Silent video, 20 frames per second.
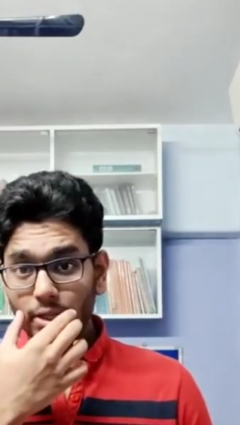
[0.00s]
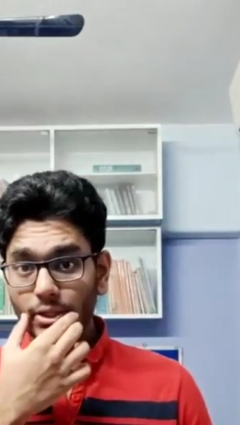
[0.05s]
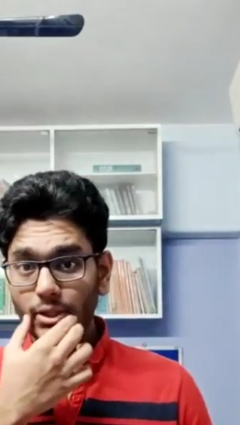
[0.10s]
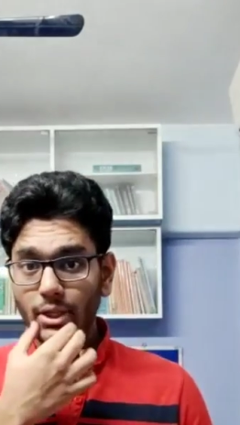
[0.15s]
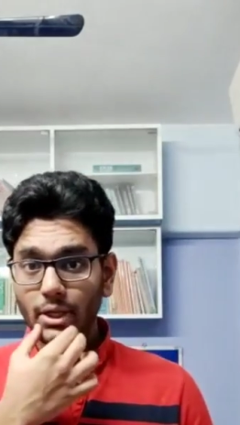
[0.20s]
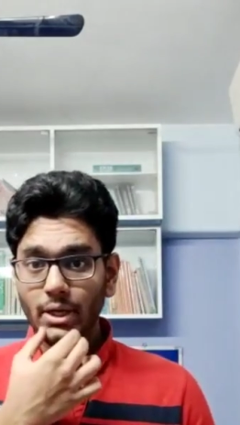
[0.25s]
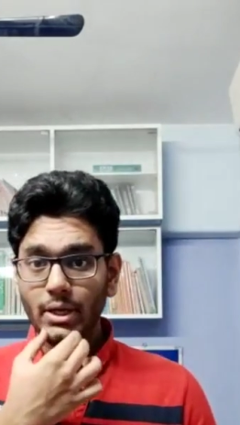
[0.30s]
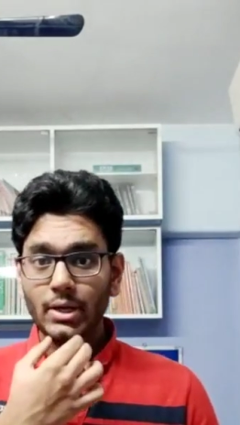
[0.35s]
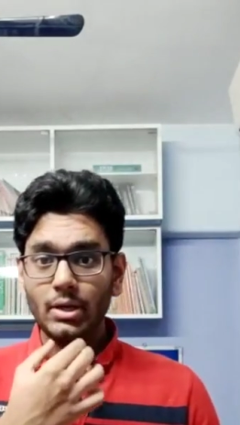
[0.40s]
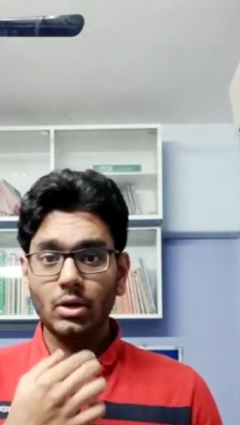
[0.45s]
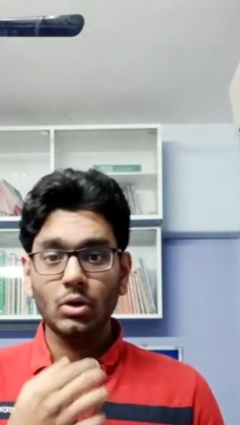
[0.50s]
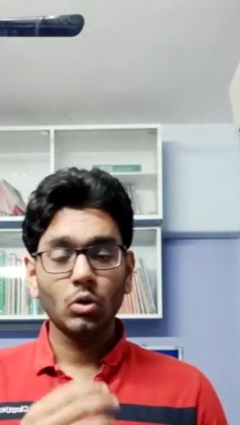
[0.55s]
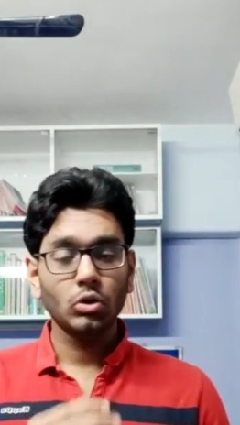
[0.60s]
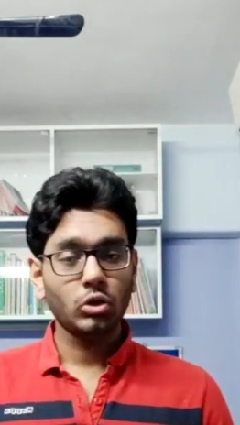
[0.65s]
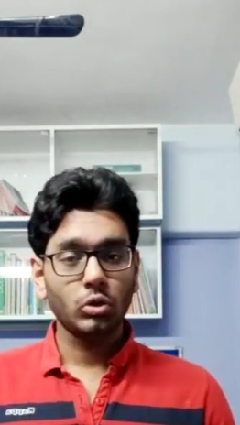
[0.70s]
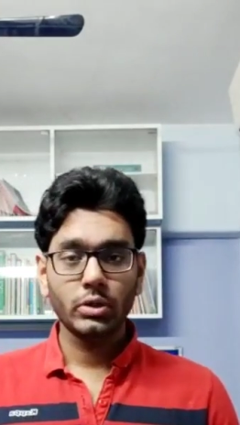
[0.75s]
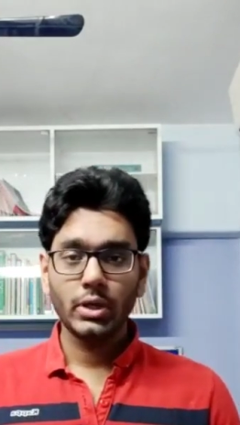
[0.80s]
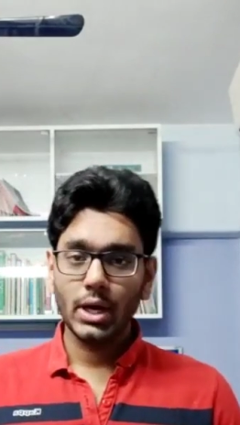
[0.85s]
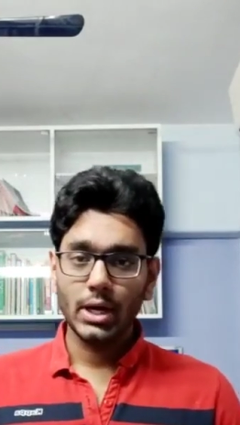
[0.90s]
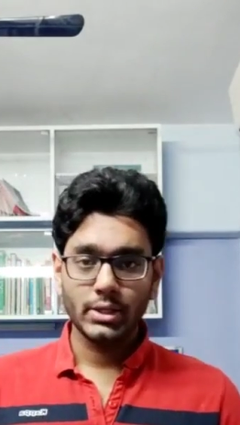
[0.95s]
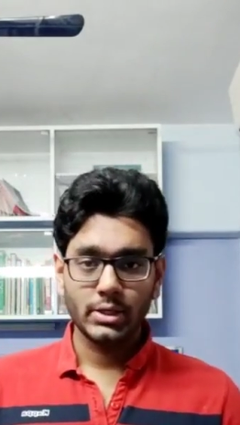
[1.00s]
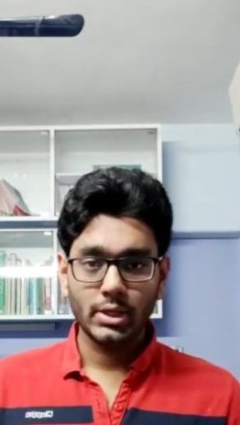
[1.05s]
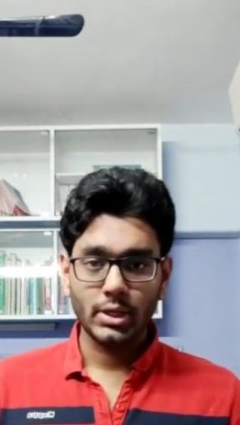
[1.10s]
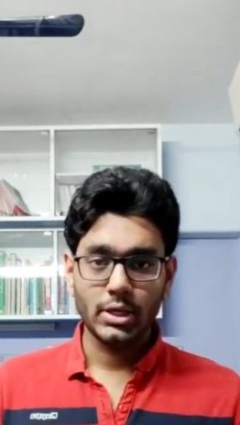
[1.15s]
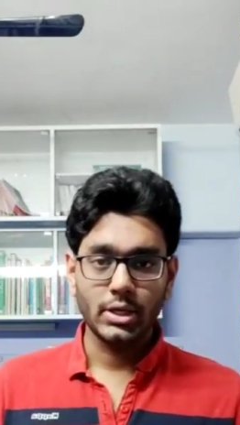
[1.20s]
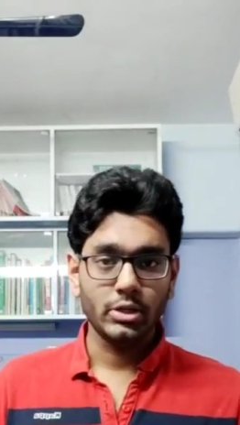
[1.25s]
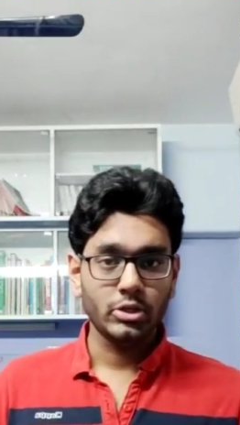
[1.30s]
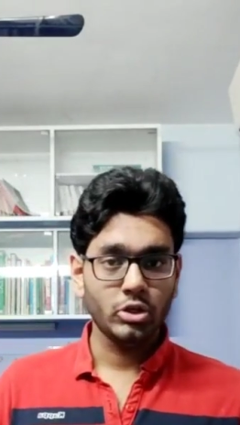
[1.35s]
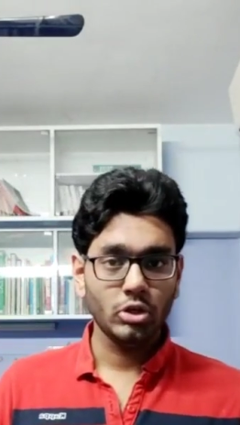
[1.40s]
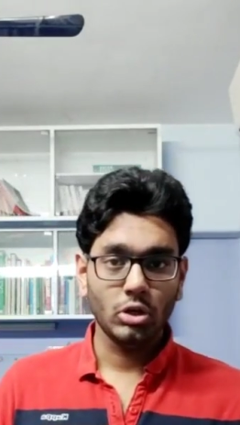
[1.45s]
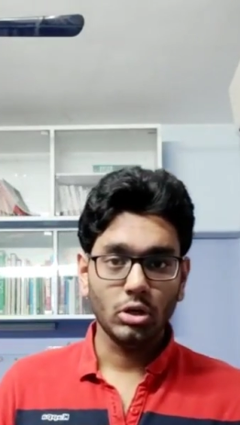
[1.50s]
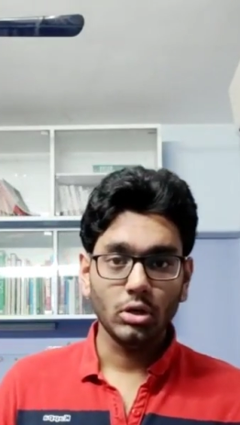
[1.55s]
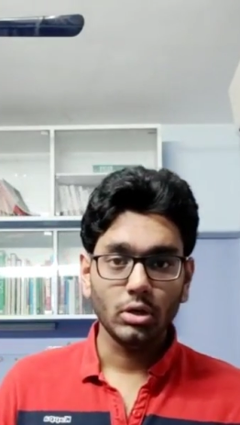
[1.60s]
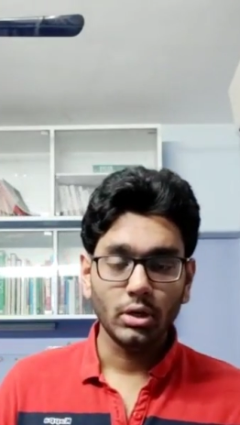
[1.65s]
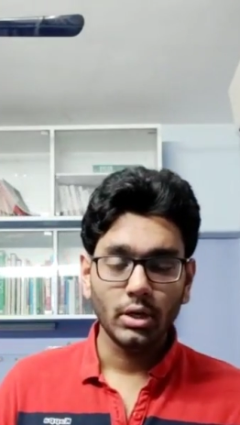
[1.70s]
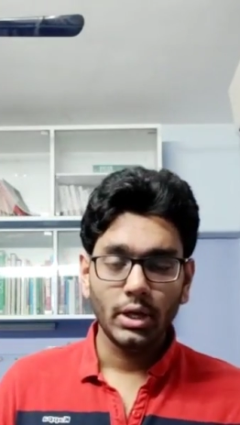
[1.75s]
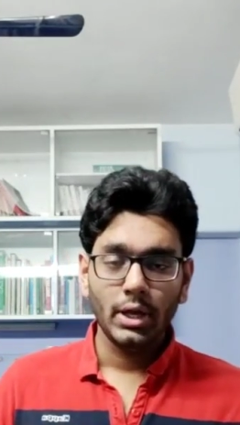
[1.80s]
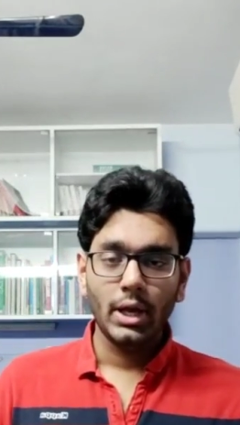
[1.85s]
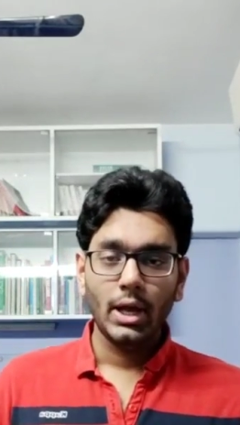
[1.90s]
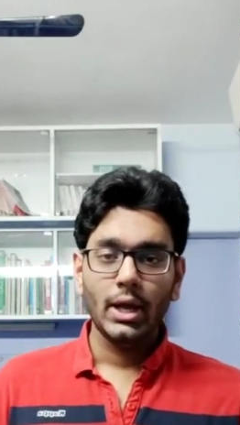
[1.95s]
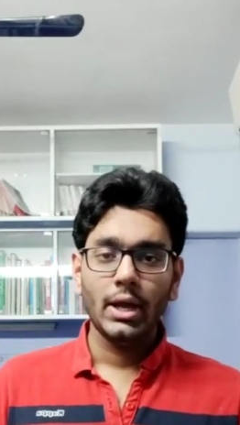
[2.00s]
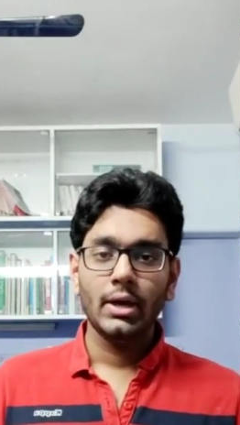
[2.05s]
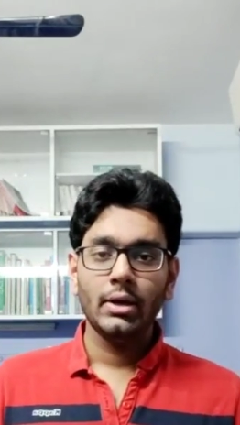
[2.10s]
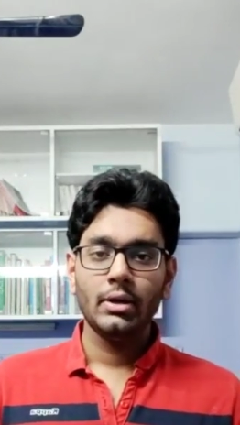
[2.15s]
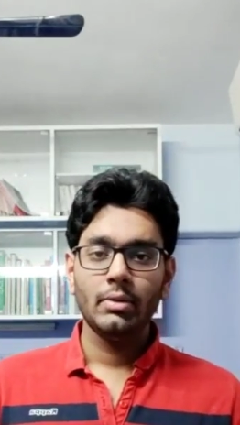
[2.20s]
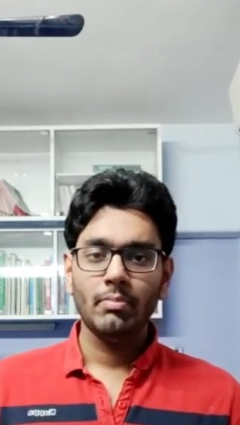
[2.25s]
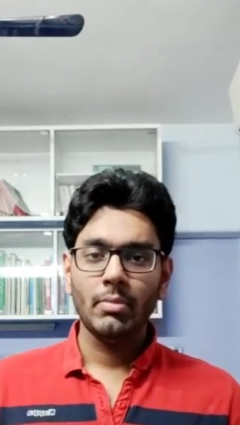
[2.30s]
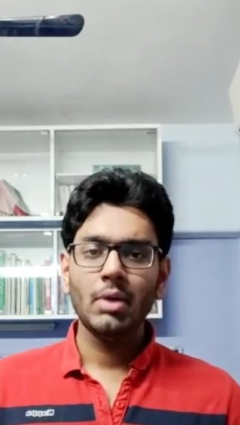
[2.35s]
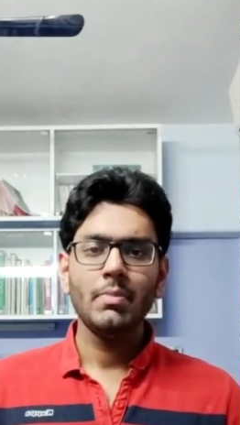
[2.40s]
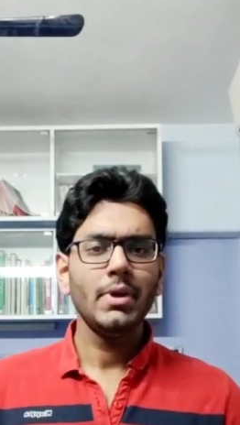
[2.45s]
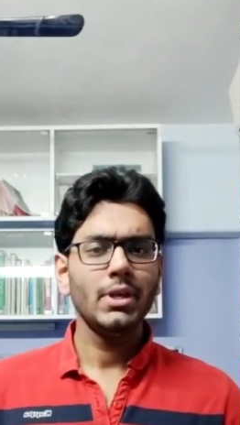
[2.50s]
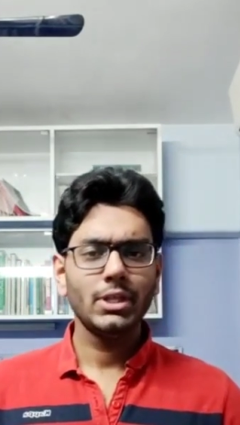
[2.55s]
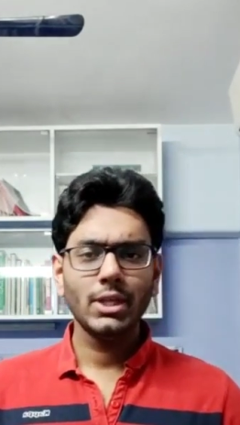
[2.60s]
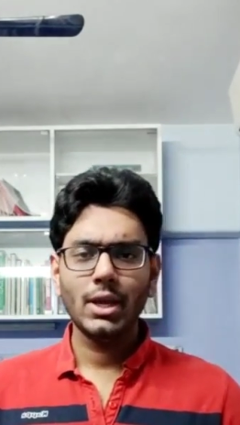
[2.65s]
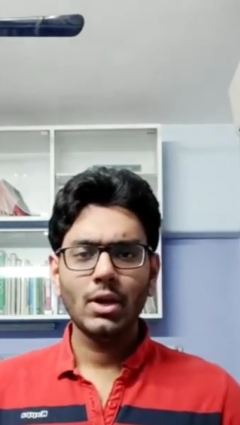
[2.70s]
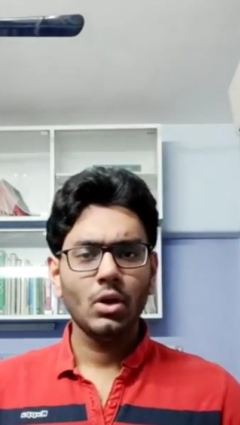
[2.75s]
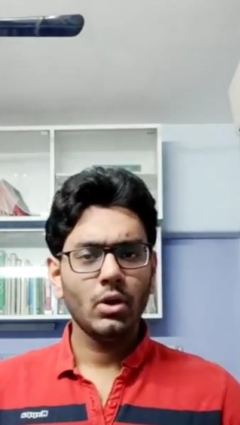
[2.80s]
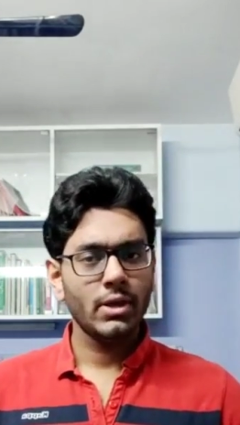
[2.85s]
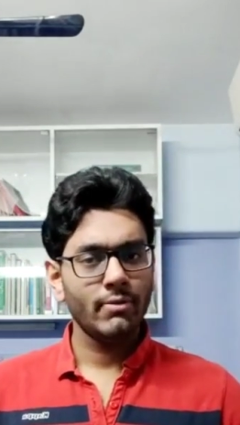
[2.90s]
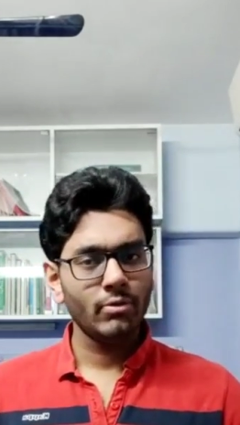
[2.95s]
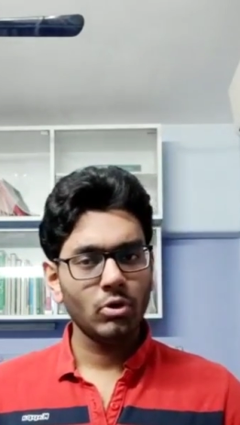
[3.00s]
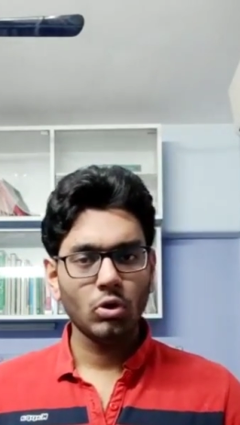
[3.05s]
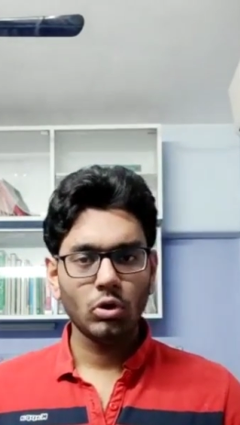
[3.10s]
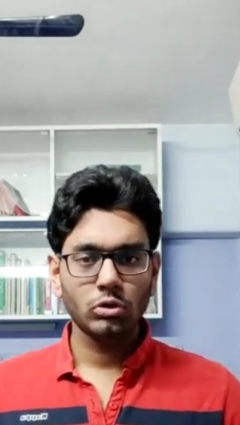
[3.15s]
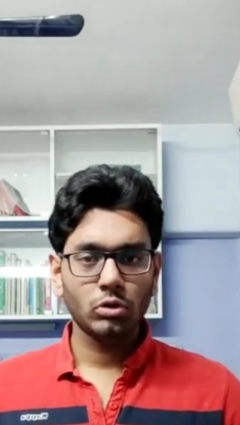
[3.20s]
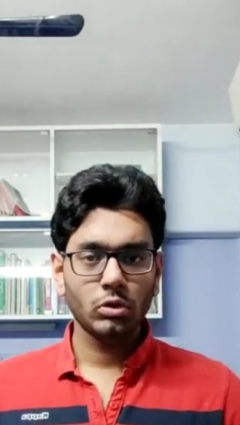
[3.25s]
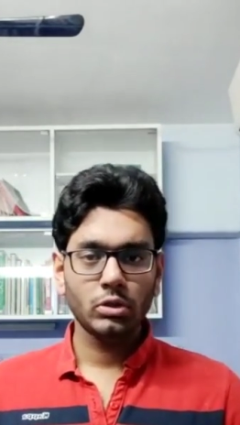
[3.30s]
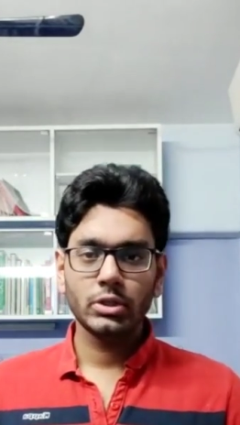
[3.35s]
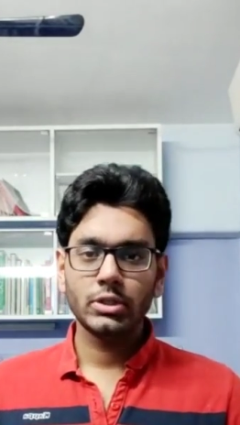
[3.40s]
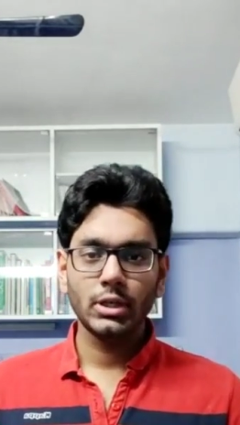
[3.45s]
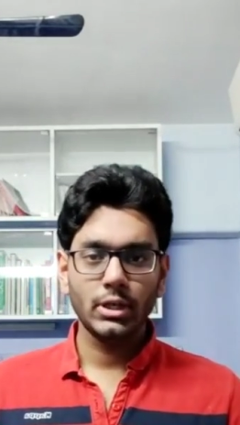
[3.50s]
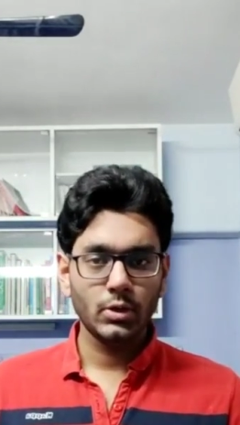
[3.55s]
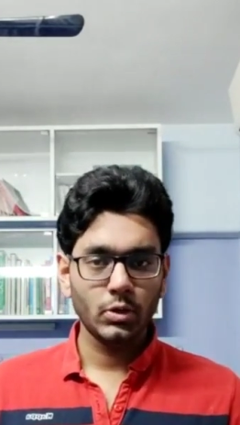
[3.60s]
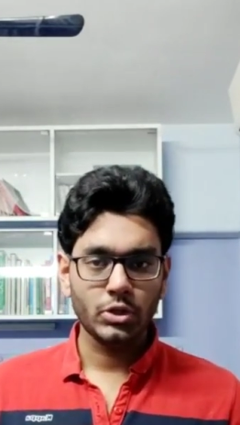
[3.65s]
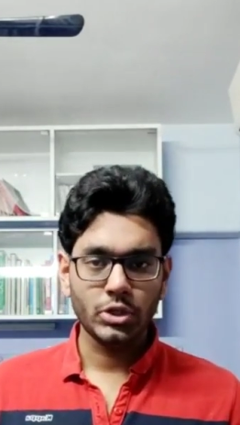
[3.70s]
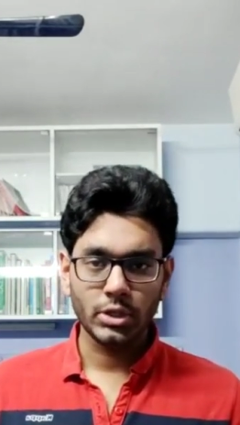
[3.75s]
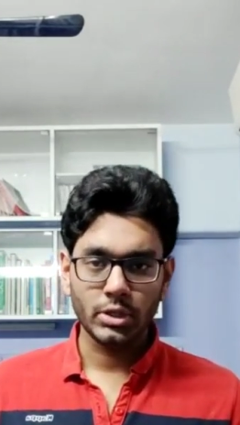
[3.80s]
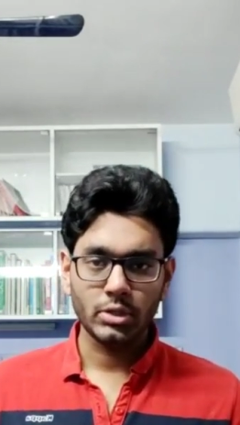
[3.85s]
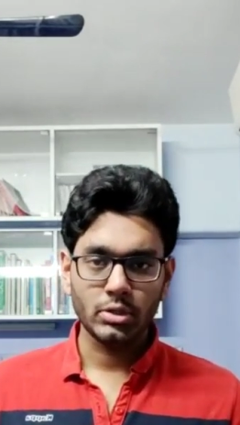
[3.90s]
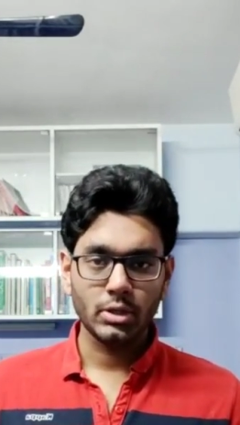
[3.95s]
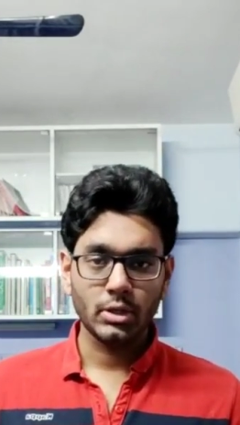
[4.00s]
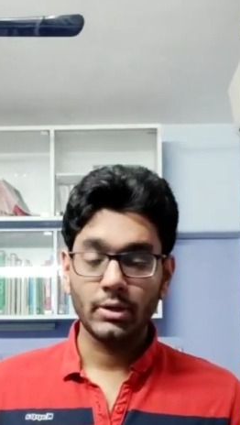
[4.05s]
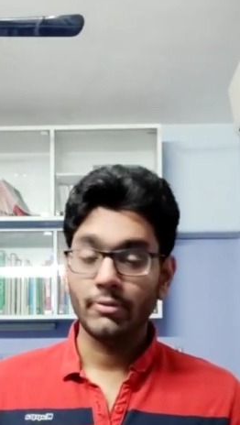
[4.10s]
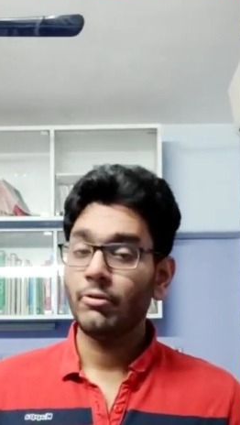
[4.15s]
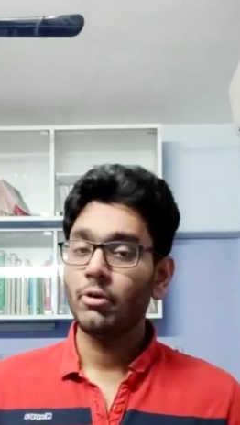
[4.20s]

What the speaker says: They go through the answer key, sure. And maybe they even go through the solutions